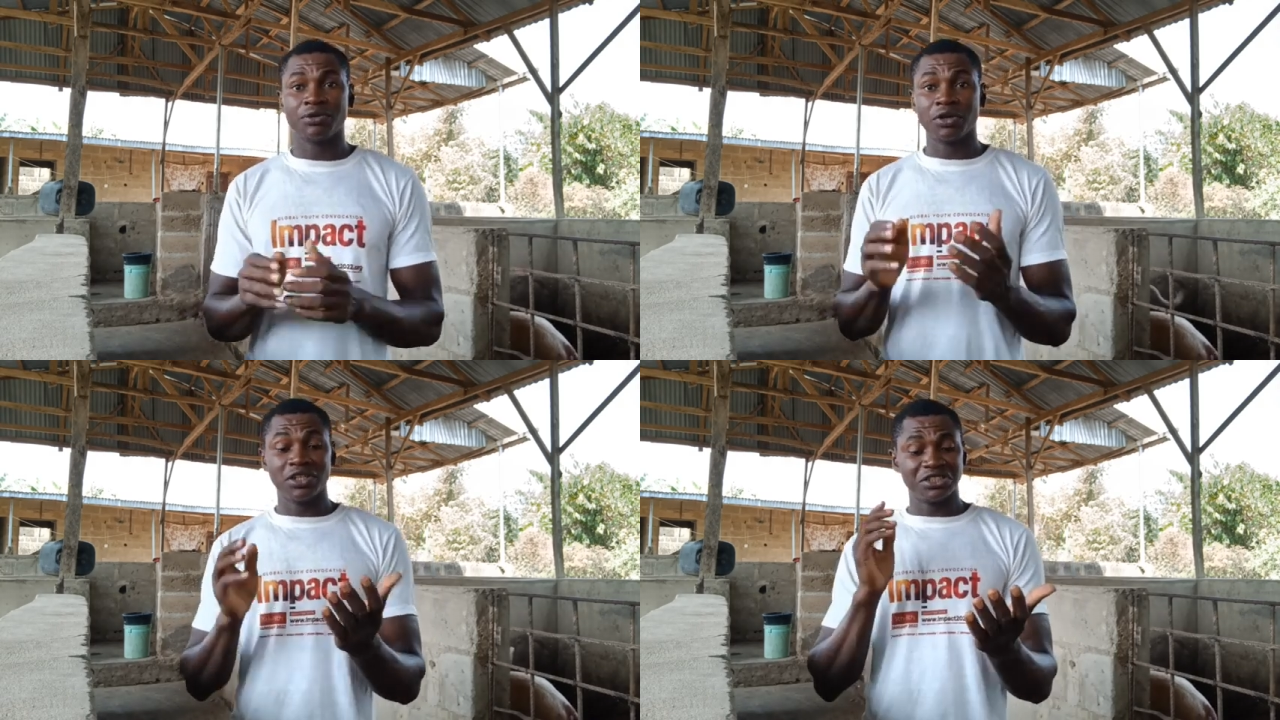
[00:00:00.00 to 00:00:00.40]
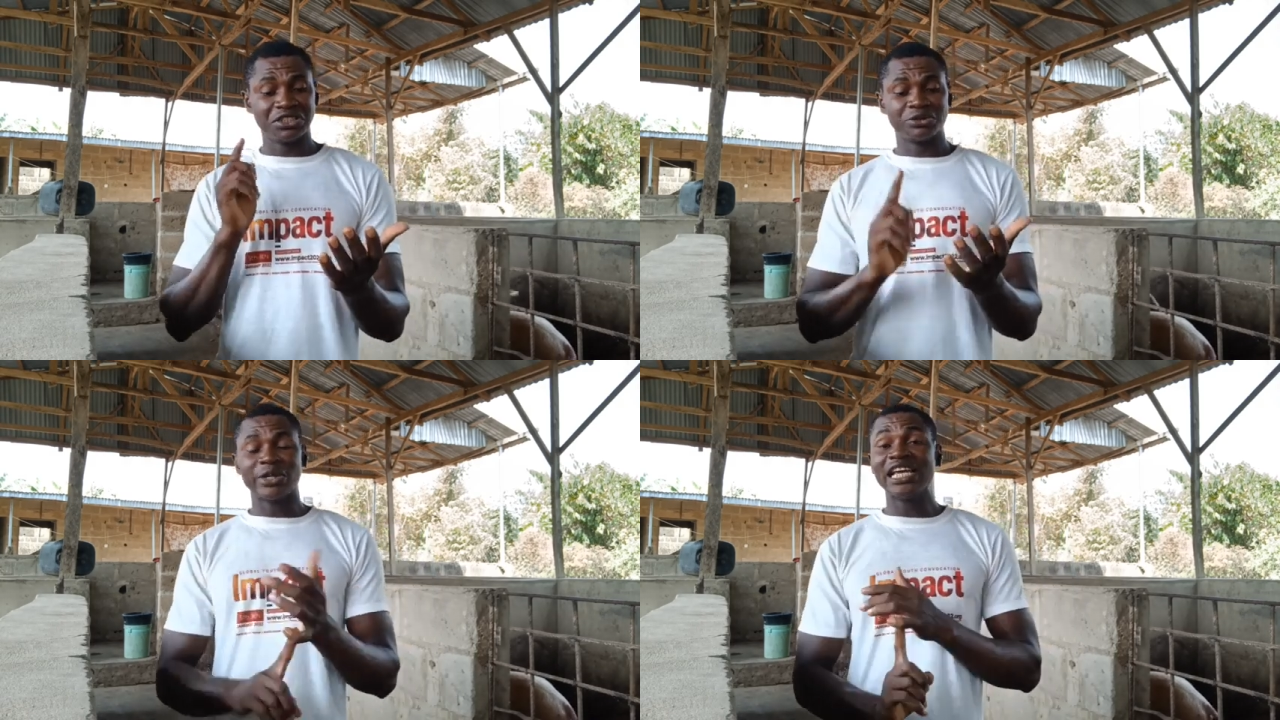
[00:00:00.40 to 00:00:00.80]
because
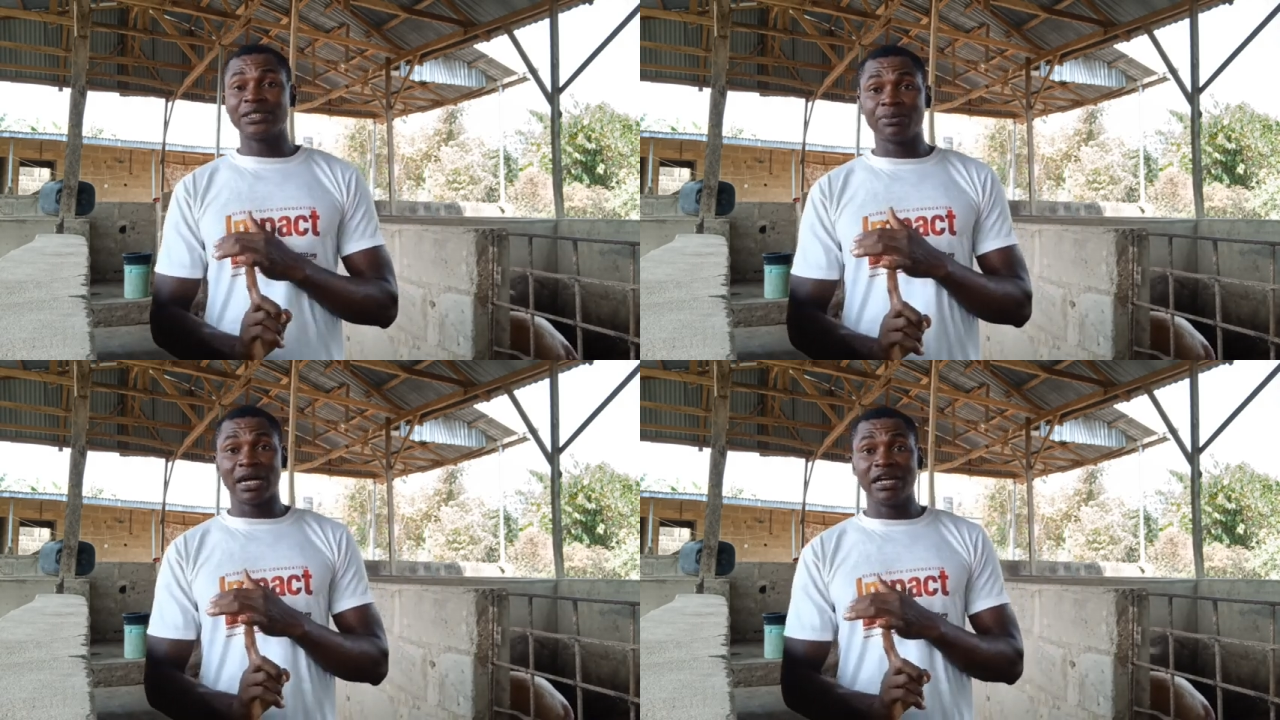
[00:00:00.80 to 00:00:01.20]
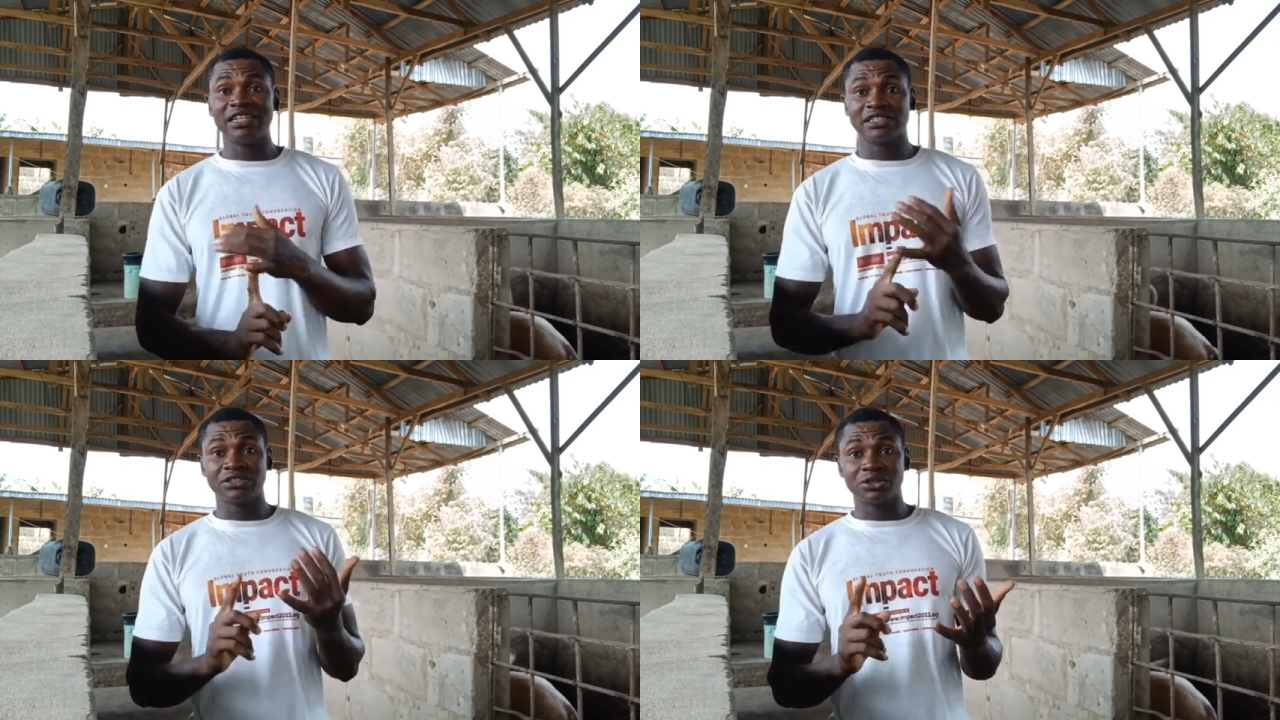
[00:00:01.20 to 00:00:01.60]
rice bran
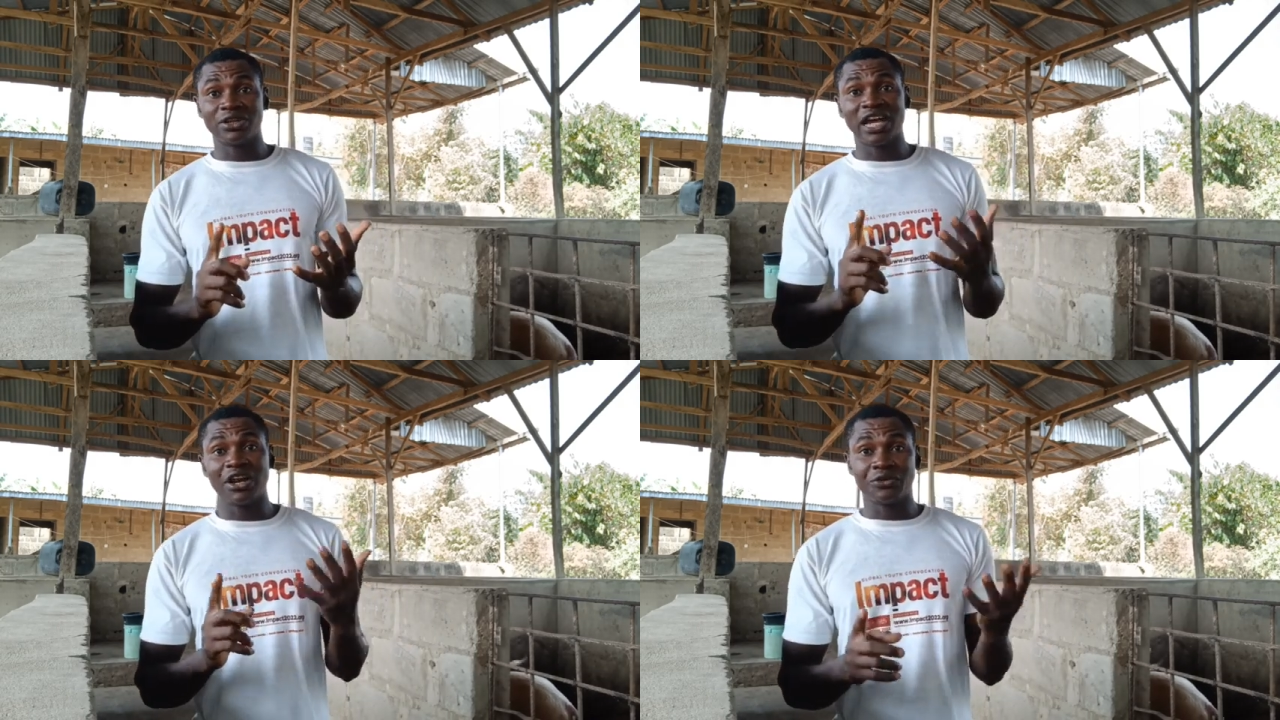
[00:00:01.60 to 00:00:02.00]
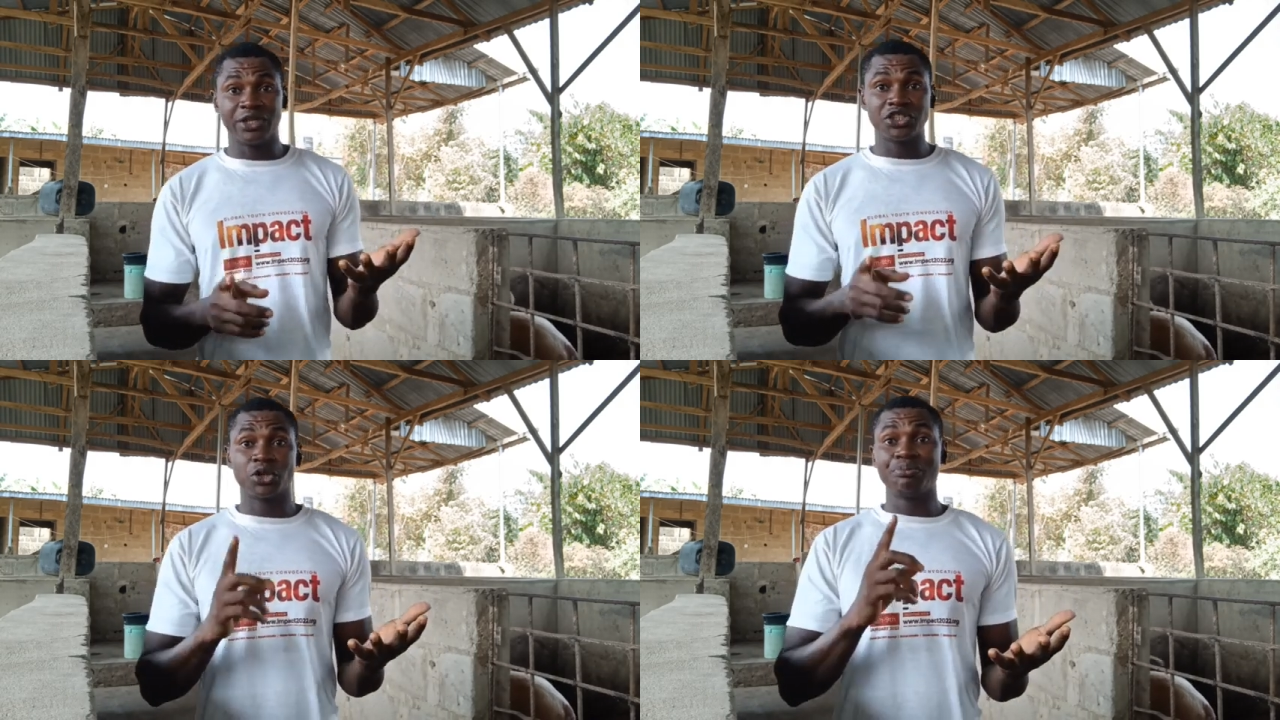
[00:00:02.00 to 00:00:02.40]
is not that
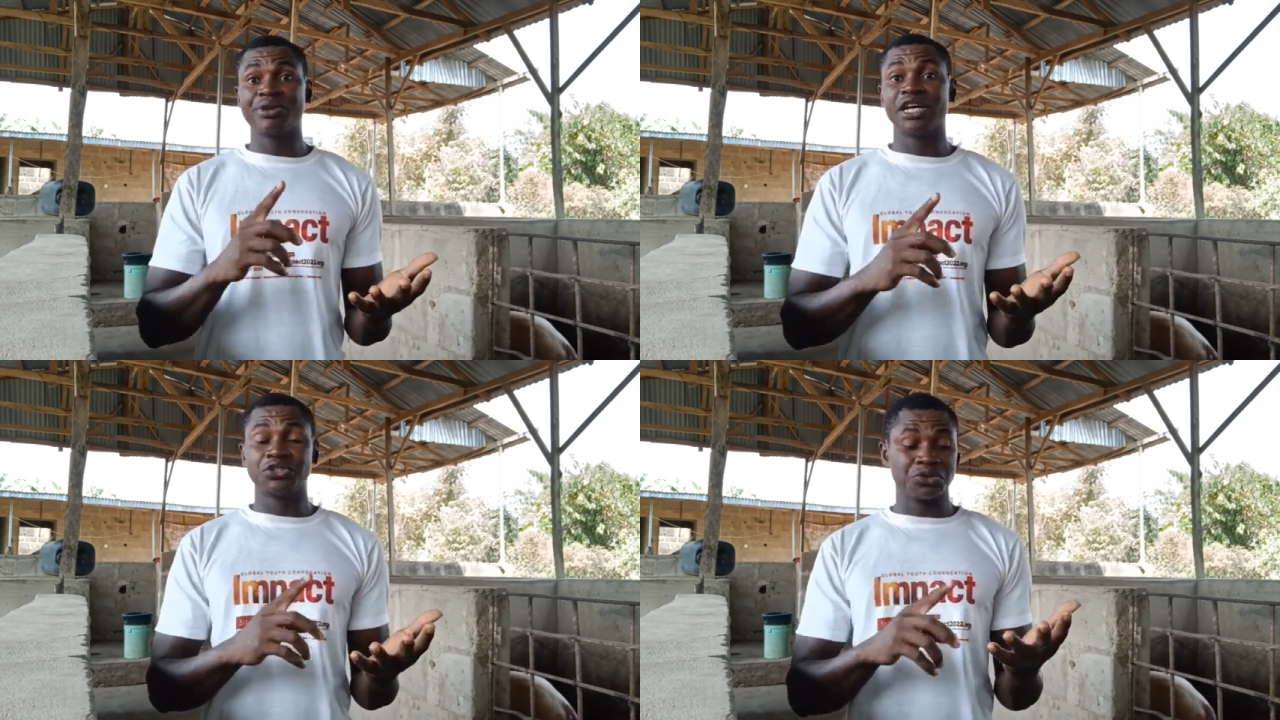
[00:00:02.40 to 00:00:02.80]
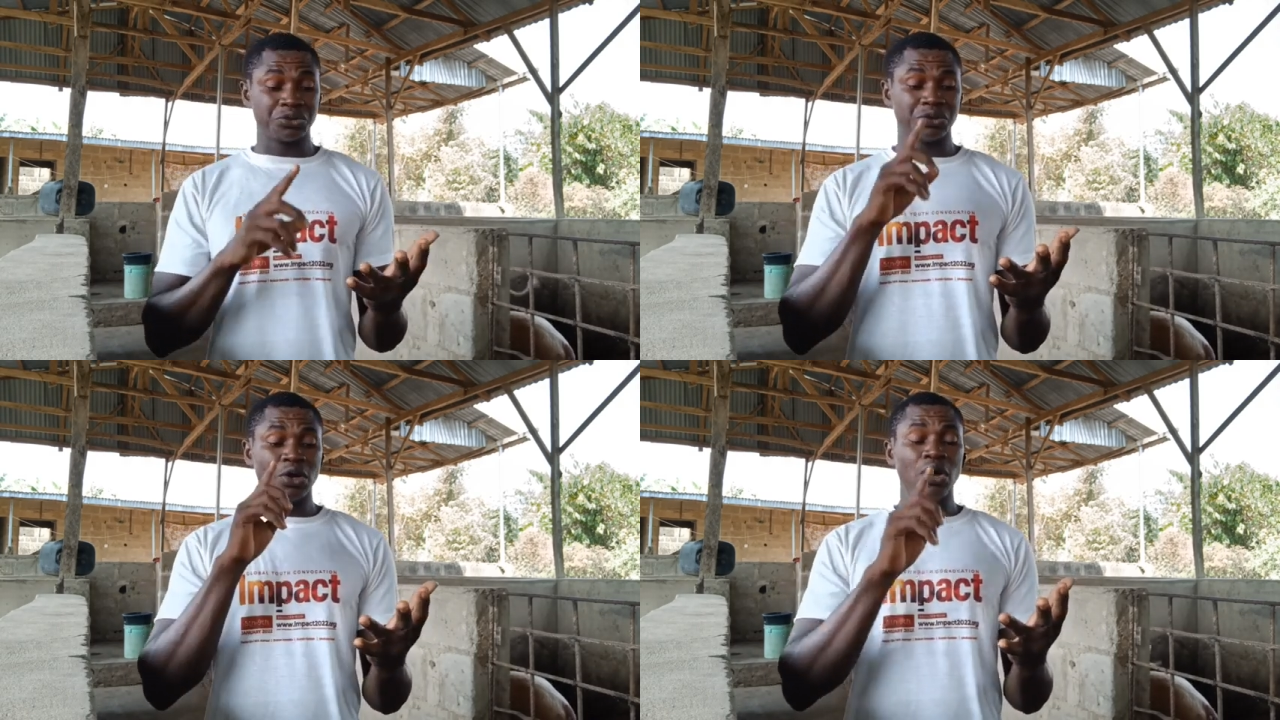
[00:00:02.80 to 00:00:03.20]
rich compared to